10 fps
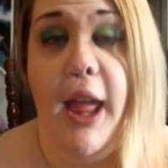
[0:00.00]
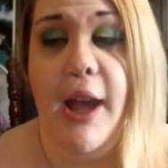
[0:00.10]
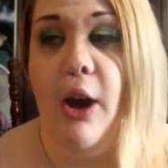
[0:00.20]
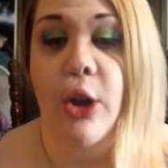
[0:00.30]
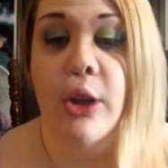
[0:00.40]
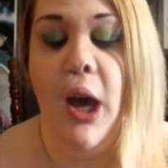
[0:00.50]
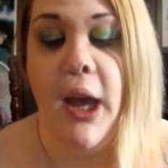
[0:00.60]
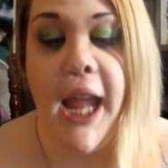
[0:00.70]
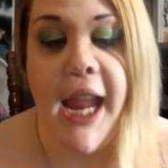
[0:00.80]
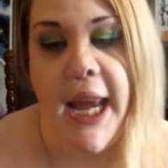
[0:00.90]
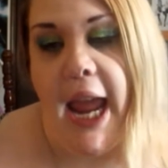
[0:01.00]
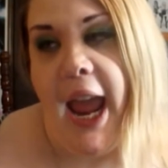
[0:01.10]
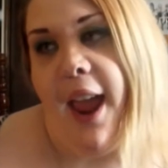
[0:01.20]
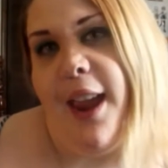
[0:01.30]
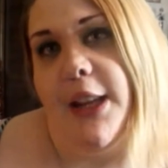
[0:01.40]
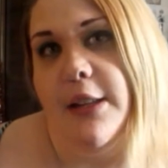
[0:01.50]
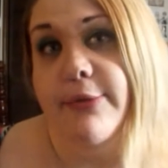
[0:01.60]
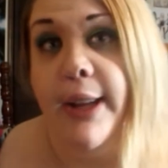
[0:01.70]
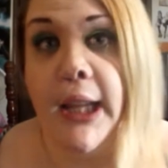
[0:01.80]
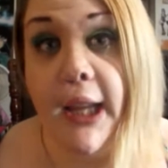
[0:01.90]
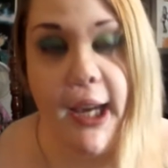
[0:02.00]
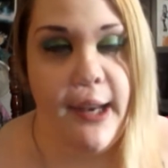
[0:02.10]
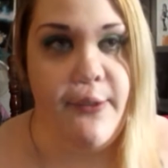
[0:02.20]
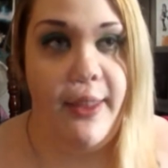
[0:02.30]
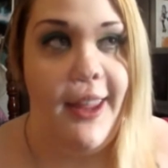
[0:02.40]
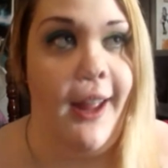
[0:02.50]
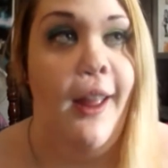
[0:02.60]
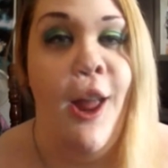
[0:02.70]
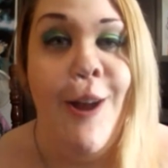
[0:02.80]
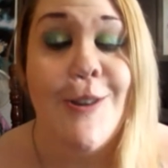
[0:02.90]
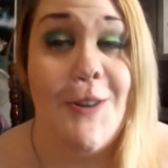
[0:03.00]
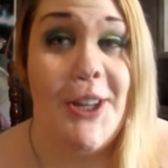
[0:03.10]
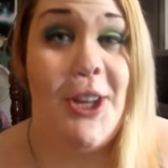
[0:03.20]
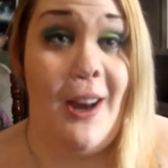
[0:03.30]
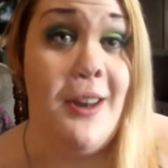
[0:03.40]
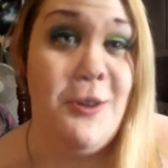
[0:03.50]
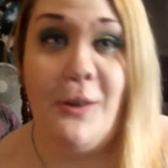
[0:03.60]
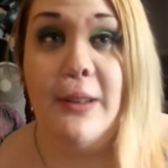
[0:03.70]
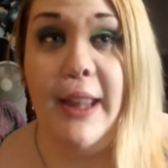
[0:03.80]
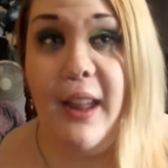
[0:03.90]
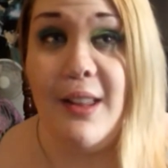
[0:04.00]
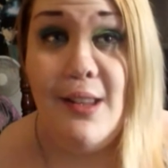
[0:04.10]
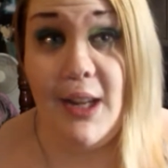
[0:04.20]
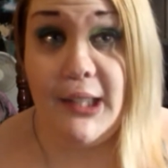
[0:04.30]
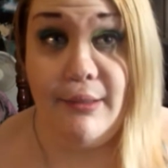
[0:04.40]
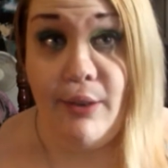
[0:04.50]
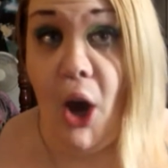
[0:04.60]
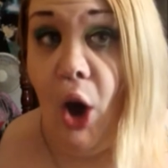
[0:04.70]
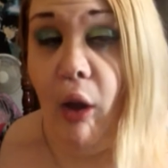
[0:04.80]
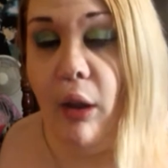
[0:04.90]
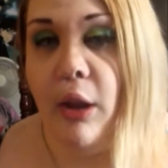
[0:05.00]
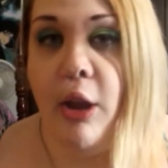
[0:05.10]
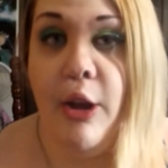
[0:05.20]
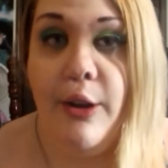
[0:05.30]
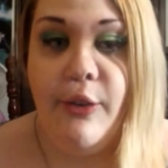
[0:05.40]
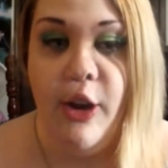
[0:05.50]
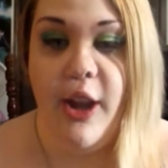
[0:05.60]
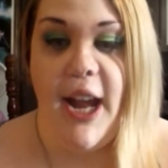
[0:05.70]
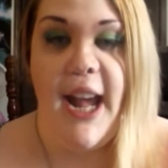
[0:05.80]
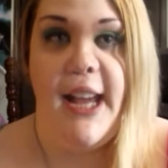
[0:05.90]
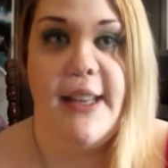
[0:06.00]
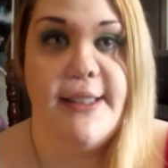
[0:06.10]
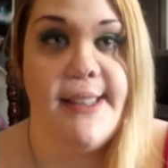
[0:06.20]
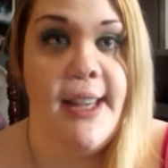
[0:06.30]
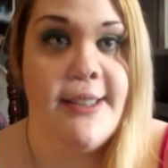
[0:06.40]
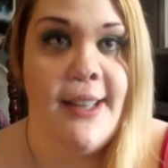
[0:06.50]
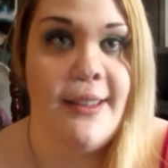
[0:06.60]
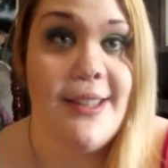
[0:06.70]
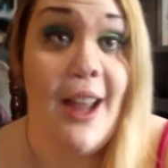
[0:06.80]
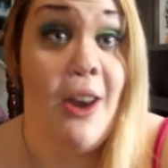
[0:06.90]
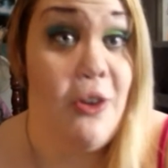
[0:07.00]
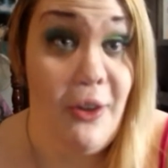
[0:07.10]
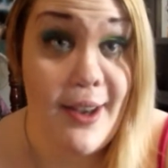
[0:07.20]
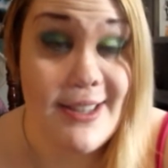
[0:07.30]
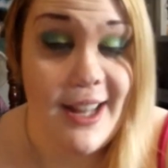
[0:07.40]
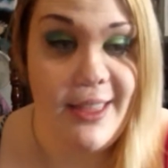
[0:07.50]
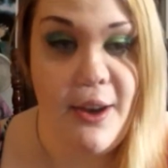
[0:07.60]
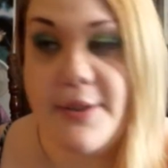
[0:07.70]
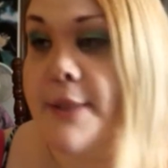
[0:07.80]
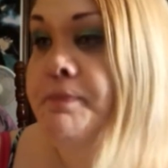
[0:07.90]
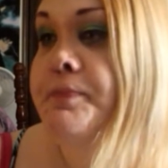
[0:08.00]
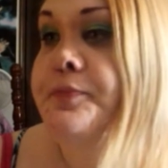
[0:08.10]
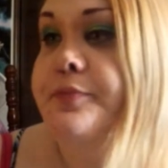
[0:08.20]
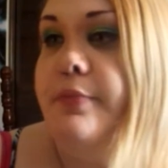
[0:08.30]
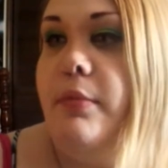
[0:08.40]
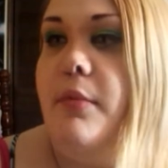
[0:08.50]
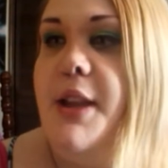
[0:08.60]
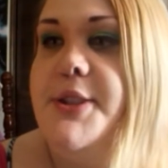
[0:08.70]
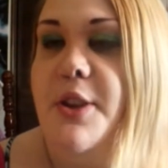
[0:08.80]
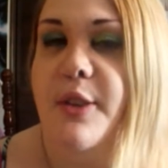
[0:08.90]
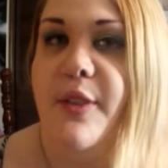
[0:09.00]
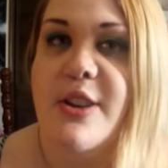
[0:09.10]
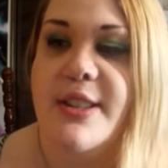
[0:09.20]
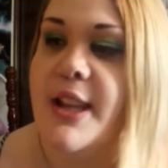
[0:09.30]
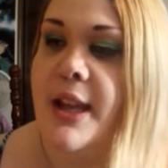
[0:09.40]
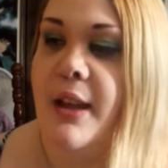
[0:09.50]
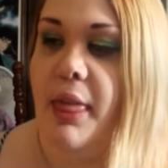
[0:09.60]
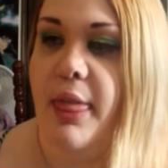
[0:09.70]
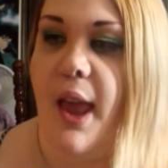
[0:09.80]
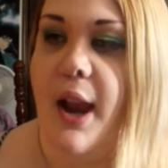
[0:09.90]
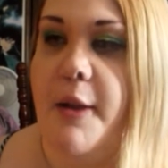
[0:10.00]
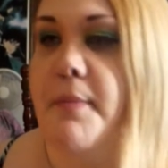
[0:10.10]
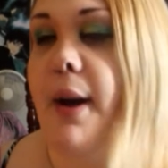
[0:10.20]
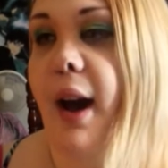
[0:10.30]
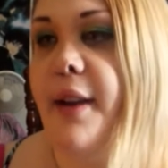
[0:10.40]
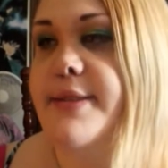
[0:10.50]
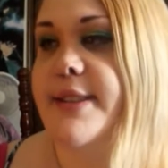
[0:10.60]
online, and finally got everything, so I thought I'd do like a collective haul for you guys, since I know you guys like those. So the first thing that I bought